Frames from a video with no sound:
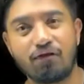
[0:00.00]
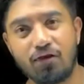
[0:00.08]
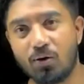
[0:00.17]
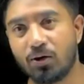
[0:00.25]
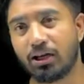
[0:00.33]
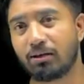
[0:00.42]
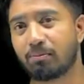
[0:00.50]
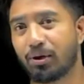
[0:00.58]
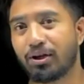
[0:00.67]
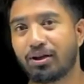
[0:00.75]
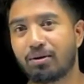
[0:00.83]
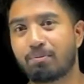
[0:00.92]
floating
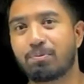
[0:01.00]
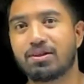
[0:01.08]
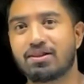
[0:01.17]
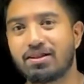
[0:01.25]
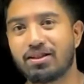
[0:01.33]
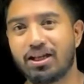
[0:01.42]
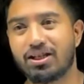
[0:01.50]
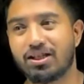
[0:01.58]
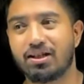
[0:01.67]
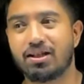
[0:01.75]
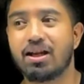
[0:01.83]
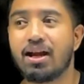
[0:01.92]
point
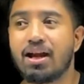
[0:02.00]
representation.